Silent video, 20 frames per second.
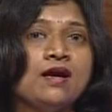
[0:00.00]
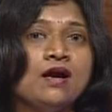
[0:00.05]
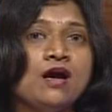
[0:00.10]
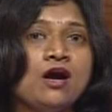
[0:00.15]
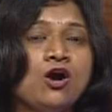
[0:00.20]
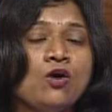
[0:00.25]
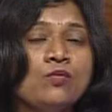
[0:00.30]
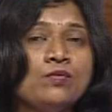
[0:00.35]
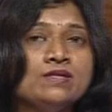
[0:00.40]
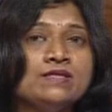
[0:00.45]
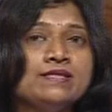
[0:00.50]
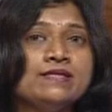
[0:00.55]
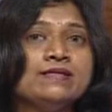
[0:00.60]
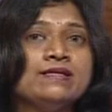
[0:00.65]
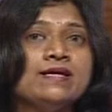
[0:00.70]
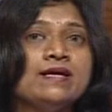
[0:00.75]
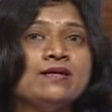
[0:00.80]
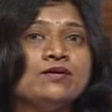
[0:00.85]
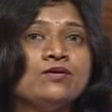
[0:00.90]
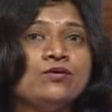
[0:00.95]
How much it
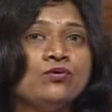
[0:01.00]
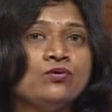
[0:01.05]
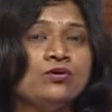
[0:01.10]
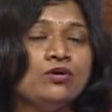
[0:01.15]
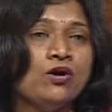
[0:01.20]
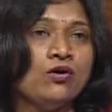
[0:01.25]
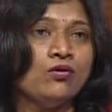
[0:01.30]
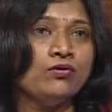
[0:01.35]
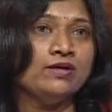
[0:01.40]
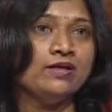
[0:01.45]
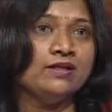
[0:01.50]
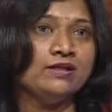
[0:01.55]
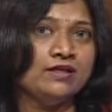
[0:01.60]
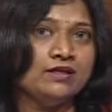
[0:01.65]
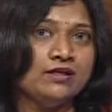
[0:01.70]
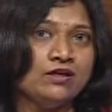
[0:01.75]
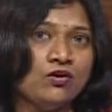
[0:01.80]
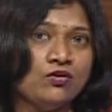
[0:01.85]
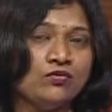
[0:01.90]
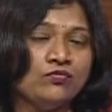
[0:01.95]
can go down in the
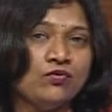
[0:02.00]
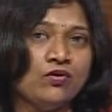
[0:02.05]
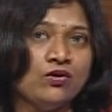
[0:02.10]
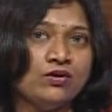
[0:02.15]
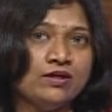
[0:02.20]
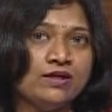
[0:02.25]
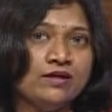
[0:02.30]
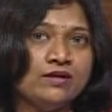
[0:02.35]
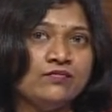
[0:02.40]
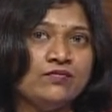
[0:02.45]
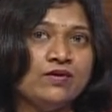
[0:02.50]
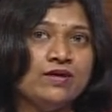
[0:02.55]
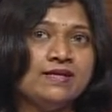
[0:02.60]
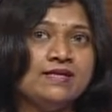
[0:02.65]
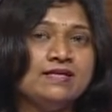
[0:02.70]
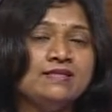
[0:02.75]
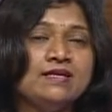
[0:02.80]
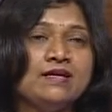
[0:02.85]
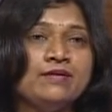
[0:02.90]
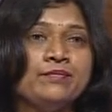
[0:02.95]
groundwater? What
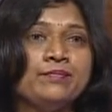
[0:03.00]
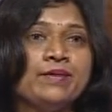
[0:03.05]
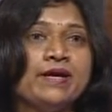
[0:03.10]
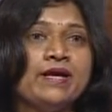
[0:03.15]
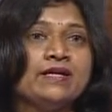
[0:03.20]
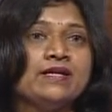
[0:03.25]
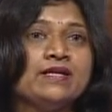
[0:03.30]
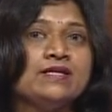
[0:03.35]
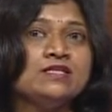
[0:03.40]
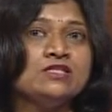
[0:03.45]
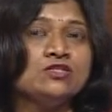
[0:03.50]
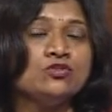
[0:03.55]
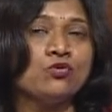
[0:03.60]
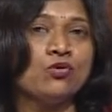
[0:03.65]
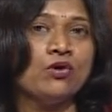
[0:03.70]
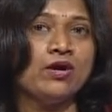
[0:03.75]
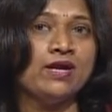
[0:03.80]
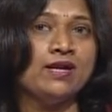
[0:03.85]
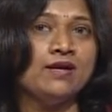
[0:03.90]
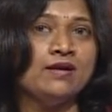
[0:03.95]
is the impact in
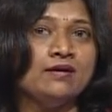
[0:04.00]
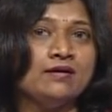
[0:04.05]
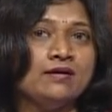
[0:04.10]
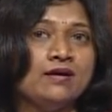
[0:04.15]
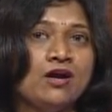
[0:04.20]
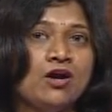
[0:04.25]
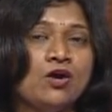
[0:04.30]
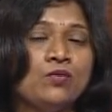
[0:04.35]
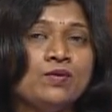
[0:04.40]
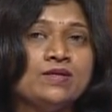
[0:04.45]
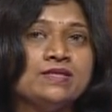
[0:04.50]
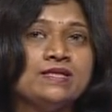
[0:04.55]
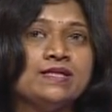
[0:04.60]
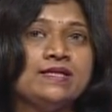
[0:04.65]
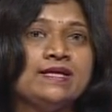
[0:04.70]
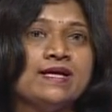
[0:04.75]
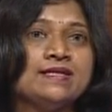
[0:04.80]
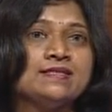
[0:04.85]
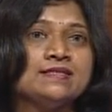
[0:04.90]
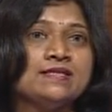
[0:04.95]
soil? How much it
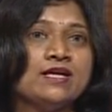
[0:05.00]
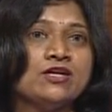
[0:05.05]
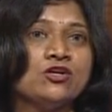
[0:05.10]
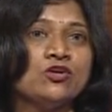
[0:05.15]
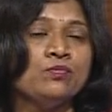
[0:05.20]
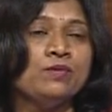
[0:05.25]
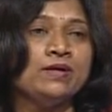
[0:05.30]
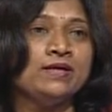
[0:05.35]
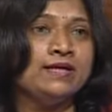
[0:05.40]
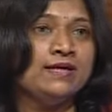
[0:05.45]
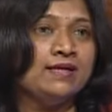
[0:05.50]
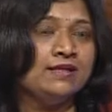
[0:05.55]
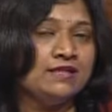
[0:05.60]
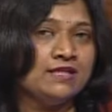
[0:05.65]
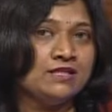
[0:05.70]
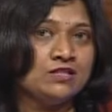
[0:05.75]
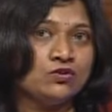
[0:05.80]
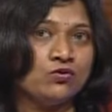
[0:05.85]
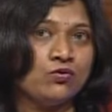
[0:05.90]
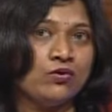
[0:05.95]
gets accumulated in the
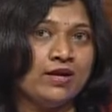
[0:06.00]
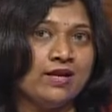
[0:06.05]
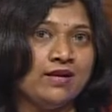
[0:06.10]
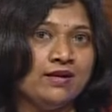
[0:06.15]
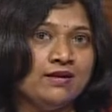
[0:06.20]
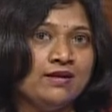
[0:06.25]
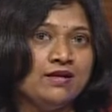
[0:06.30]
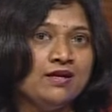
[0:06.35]
soil?